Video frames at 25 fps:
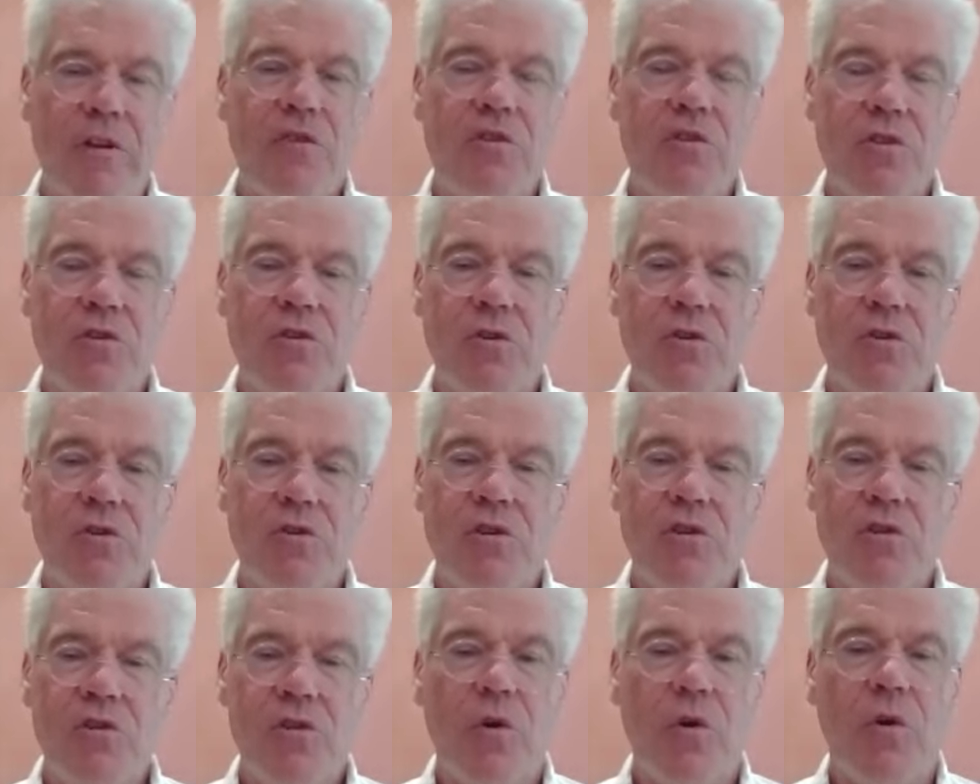
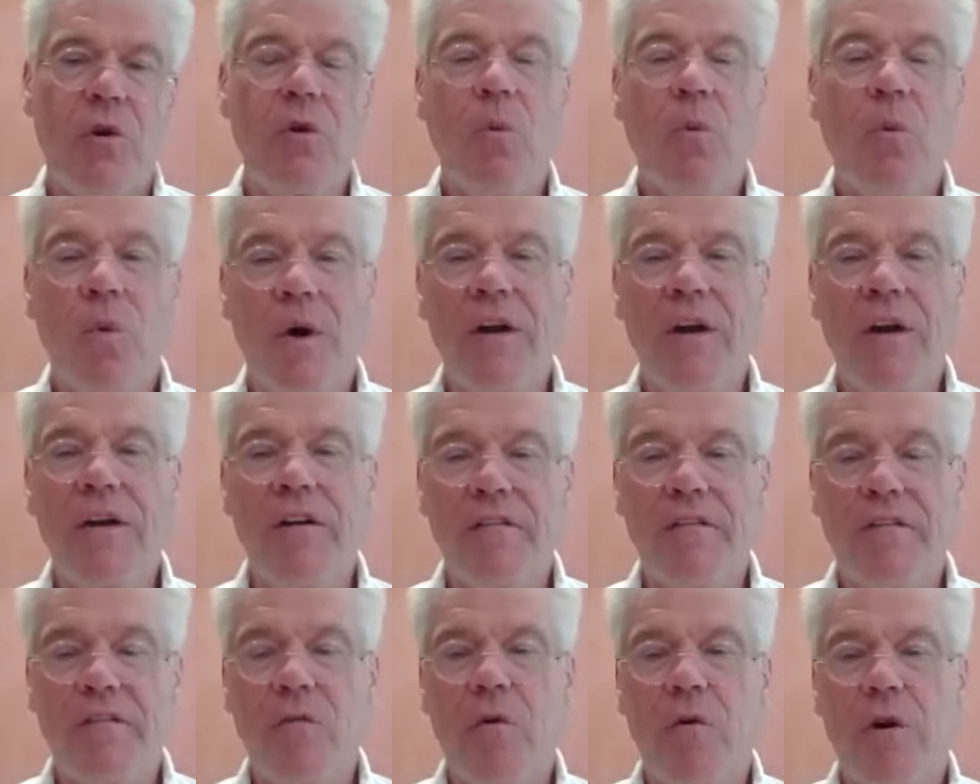institutions, and only one out
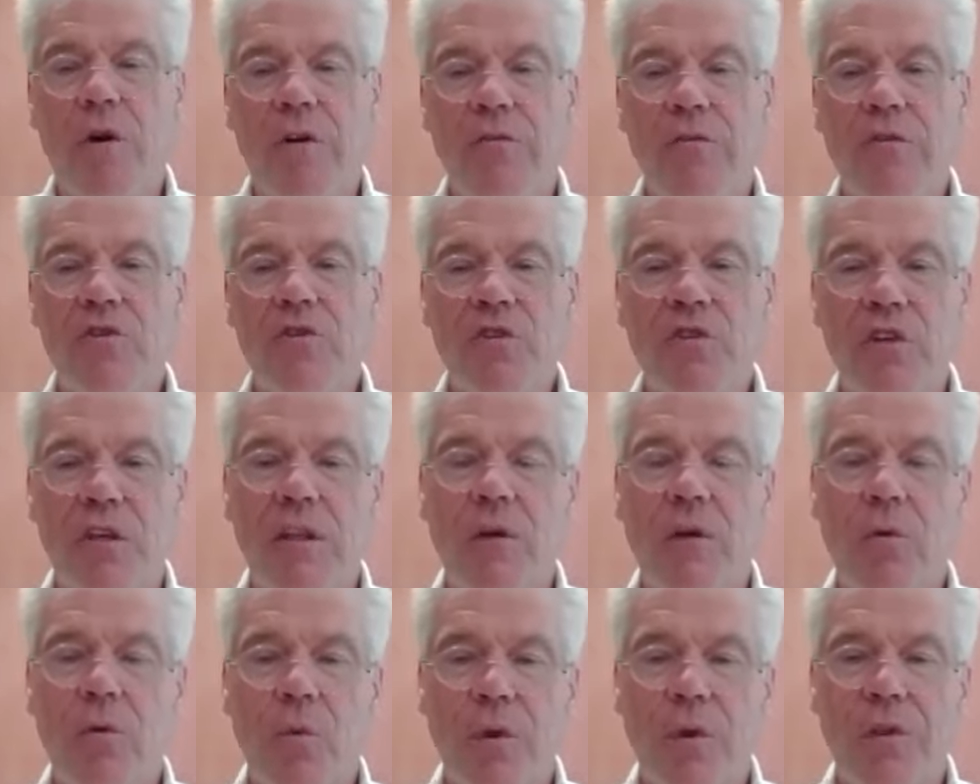of 400 said
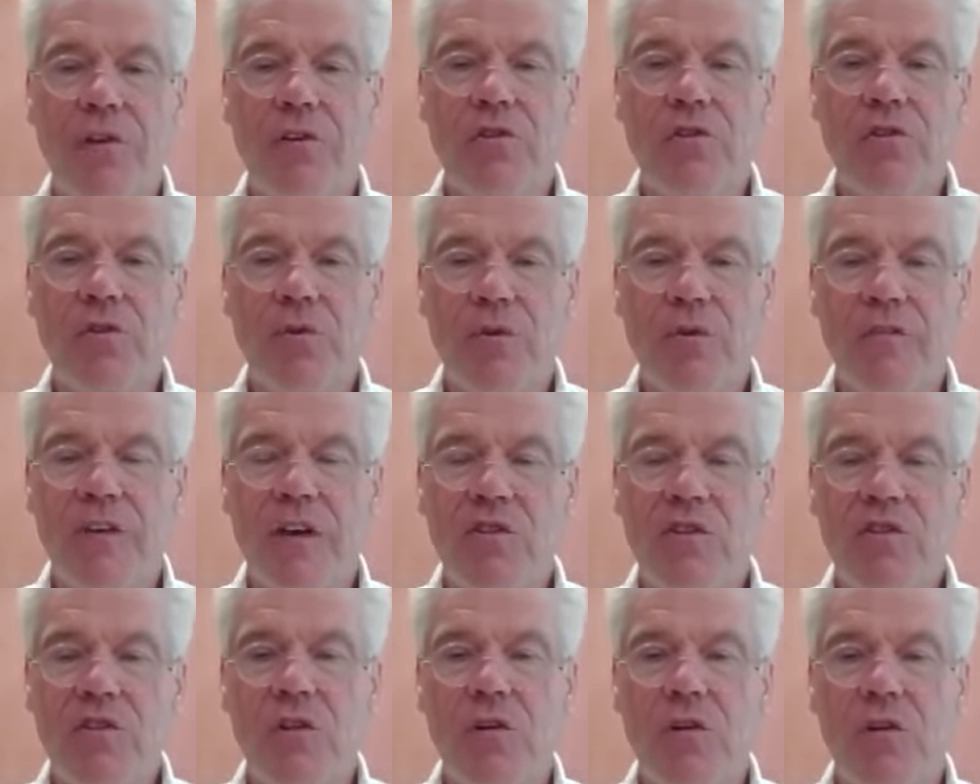they were willing to
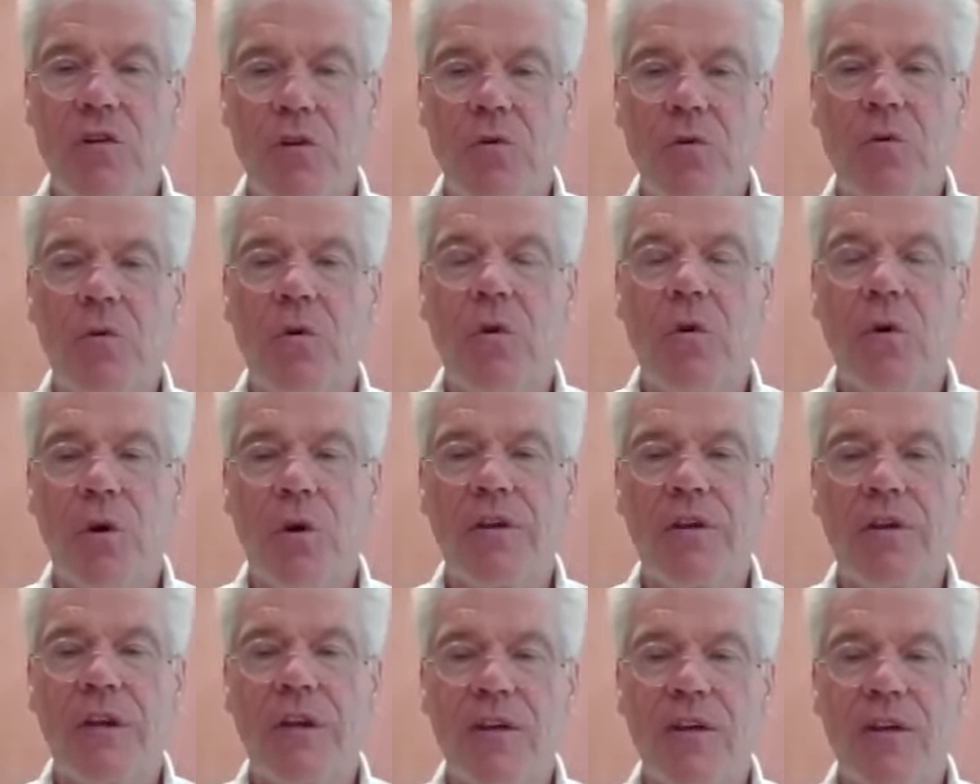invest in new
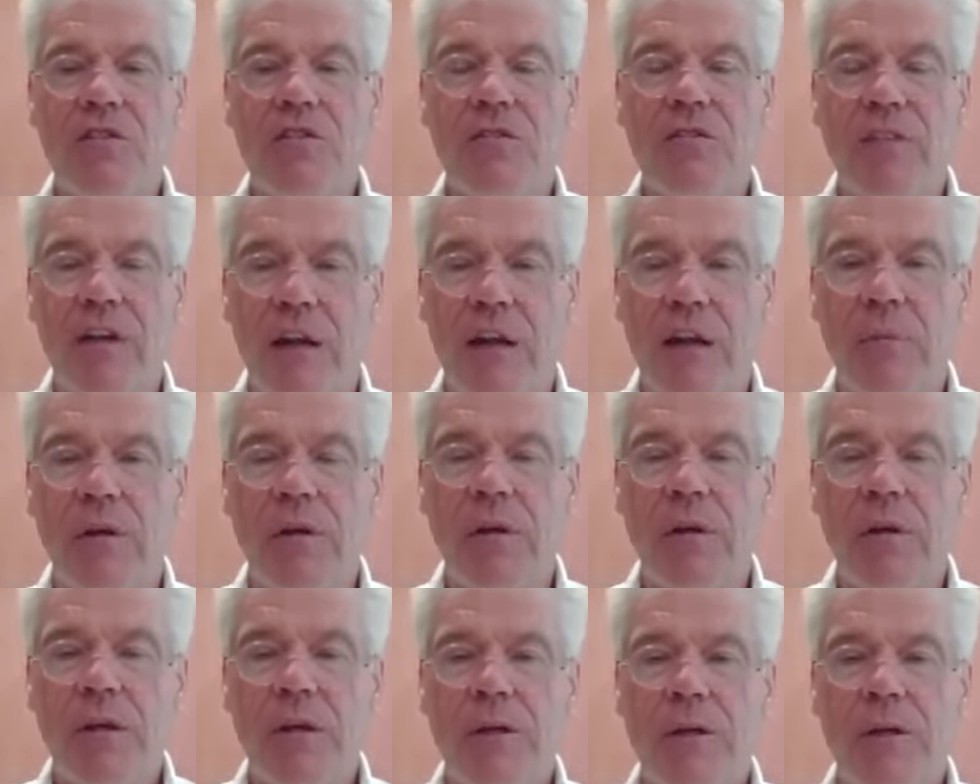oil and gas development.